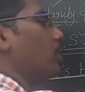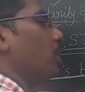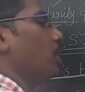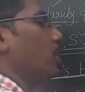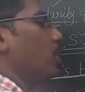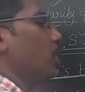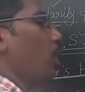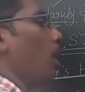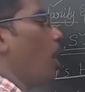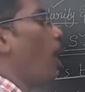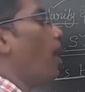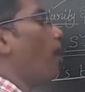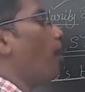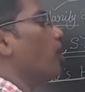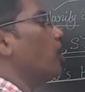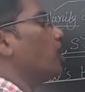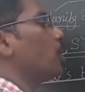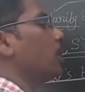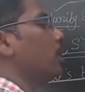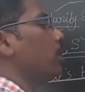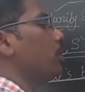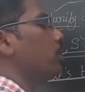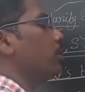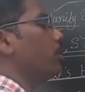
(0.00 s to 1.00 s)
to the
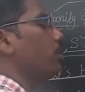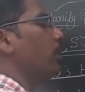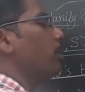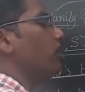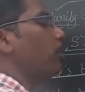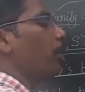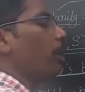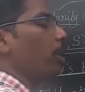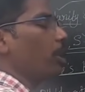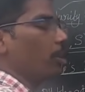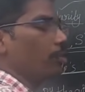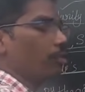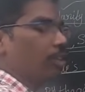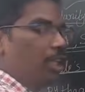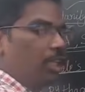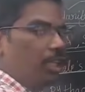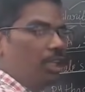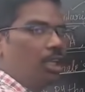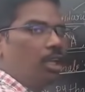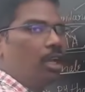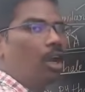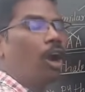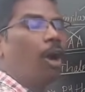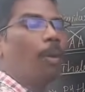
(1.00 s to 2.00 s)
opposite midpoint of
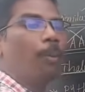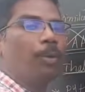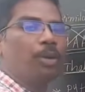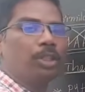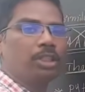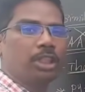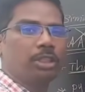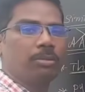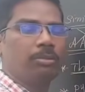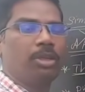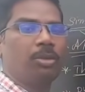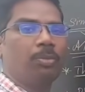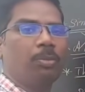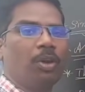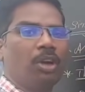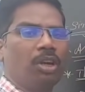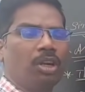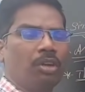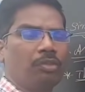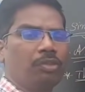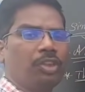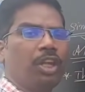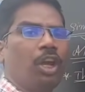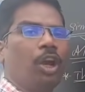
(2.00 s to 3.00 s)
the
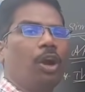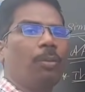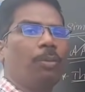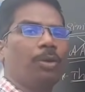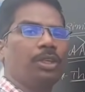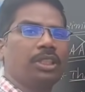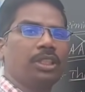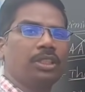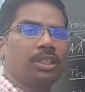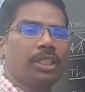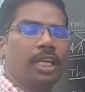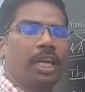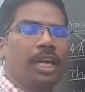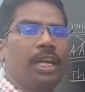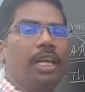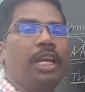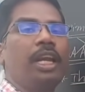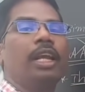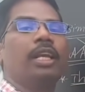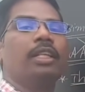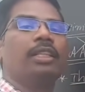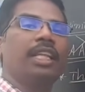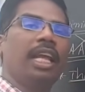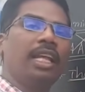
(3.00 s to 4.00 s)
opposite side,
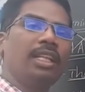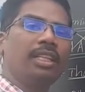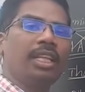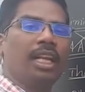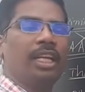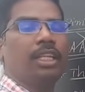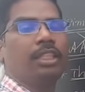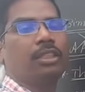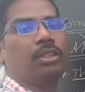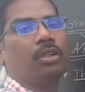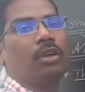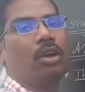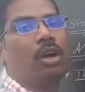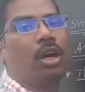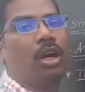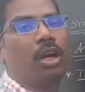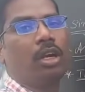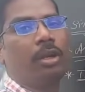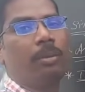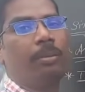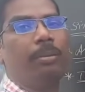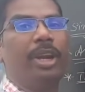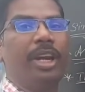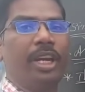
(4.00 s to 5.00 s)
then that is
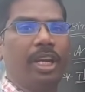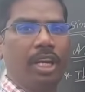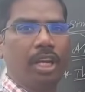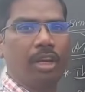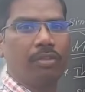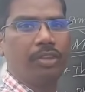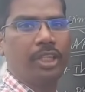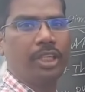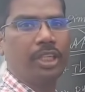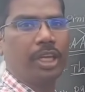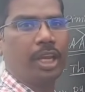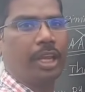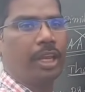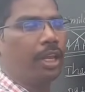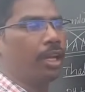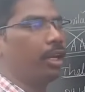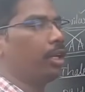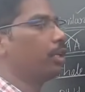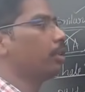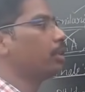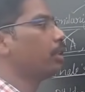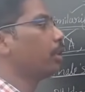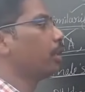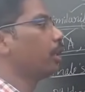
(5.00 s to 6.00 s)
called median of the
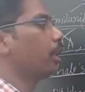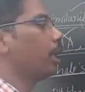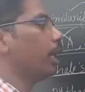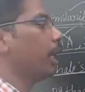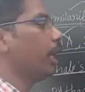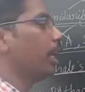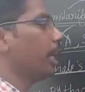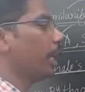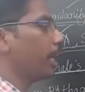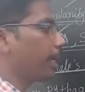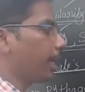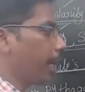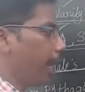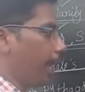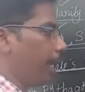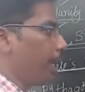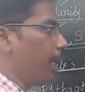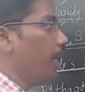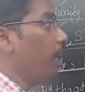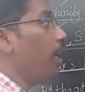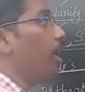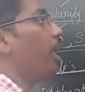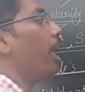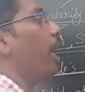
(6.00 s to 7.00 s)
triangle. In a
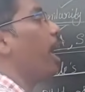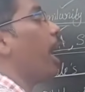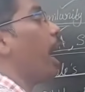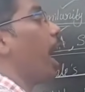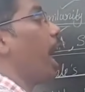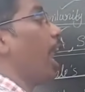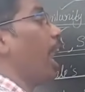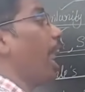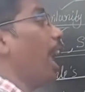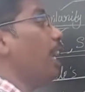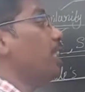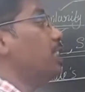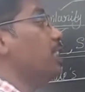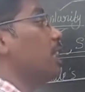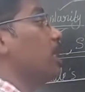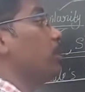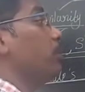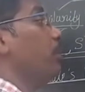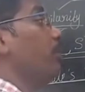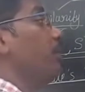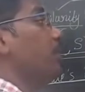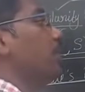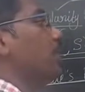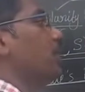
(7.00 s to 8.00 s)
triangle, a line
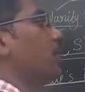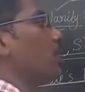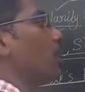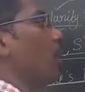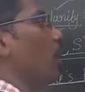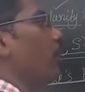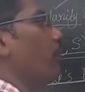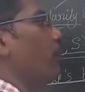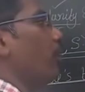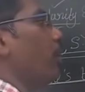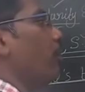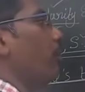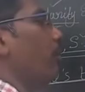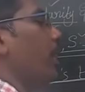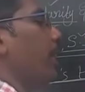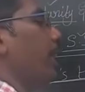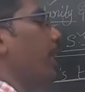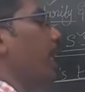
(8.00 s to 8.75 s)
segment which is drawn from